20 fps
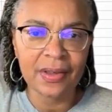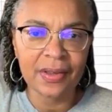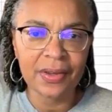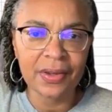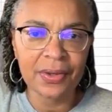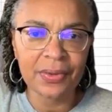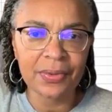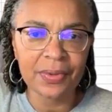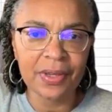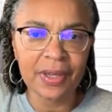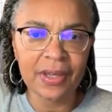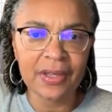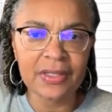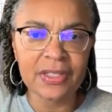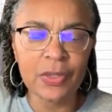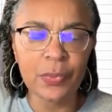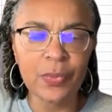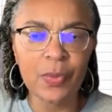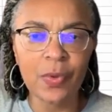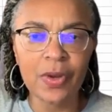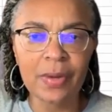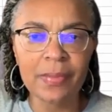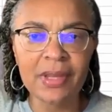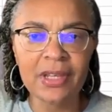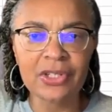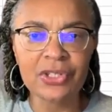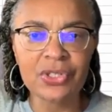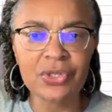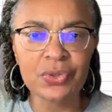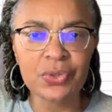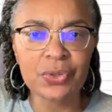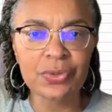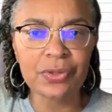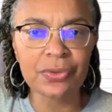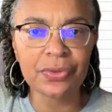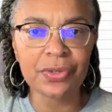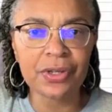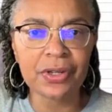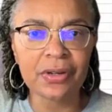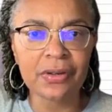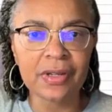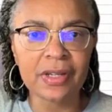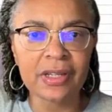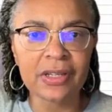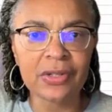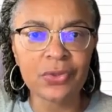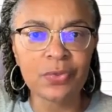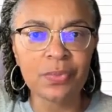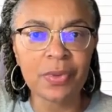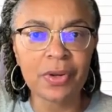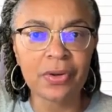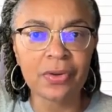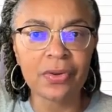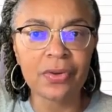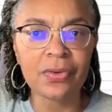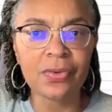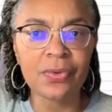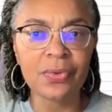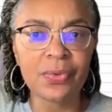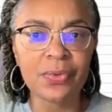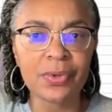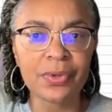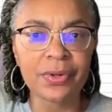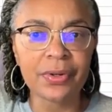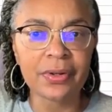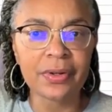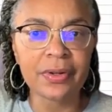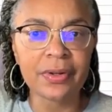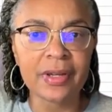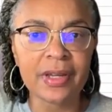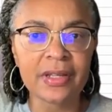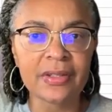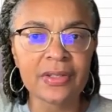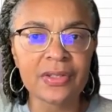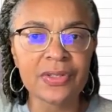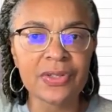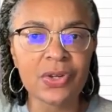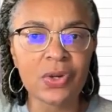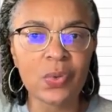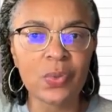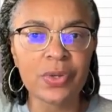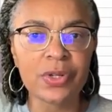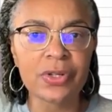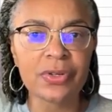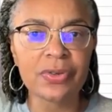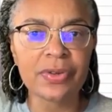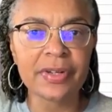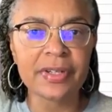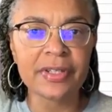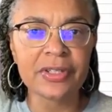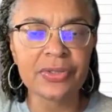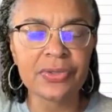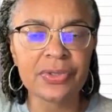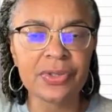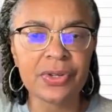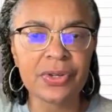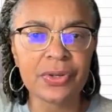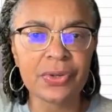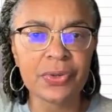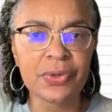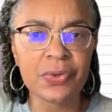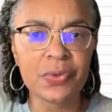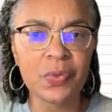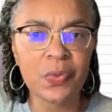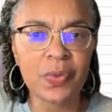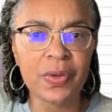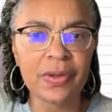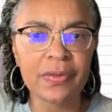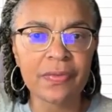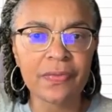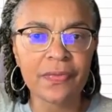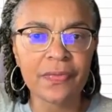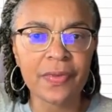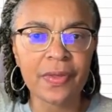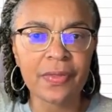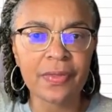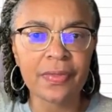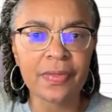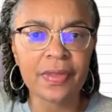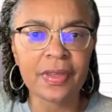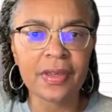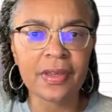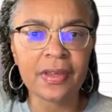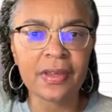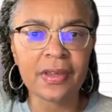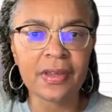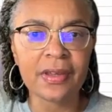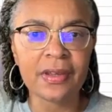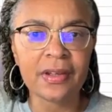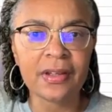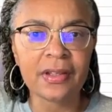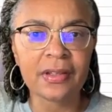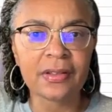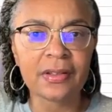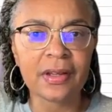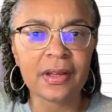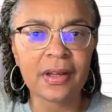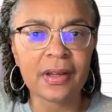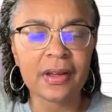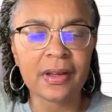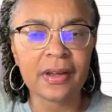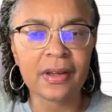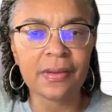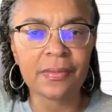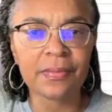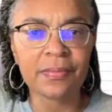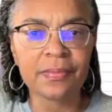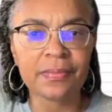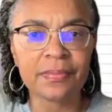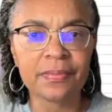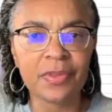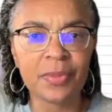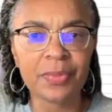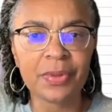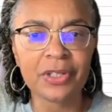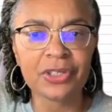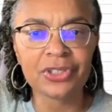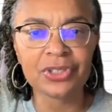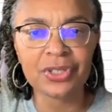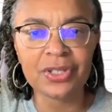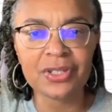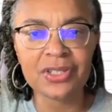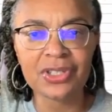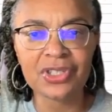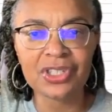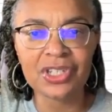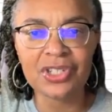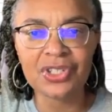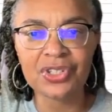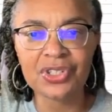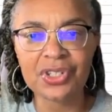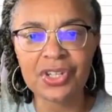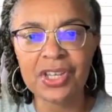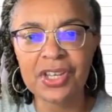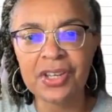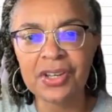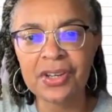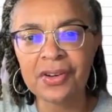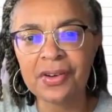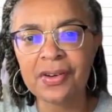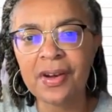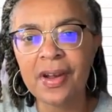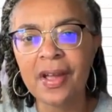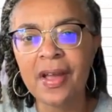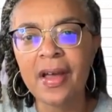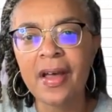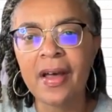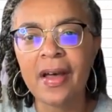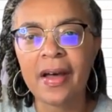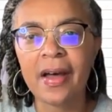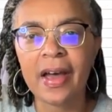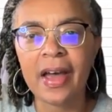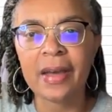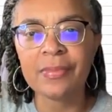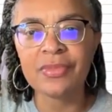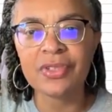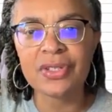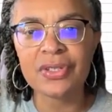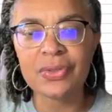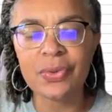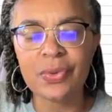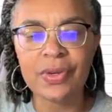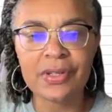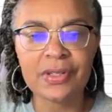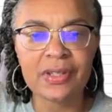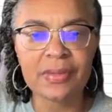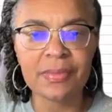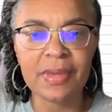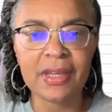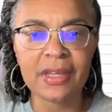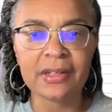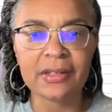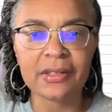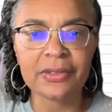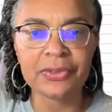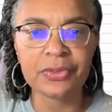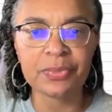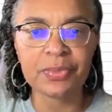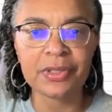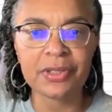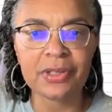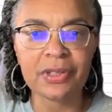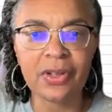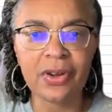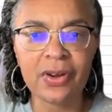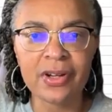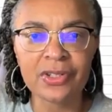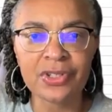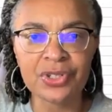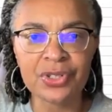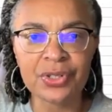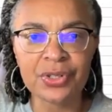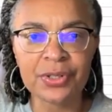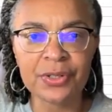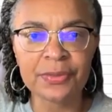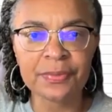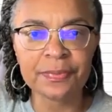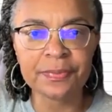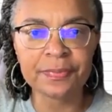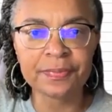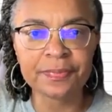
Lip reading: Okay, so we want to make sure that they're in numerical order. And so we're going to go with the bar chart suggestion here. I'm just going to make it a little bit larger.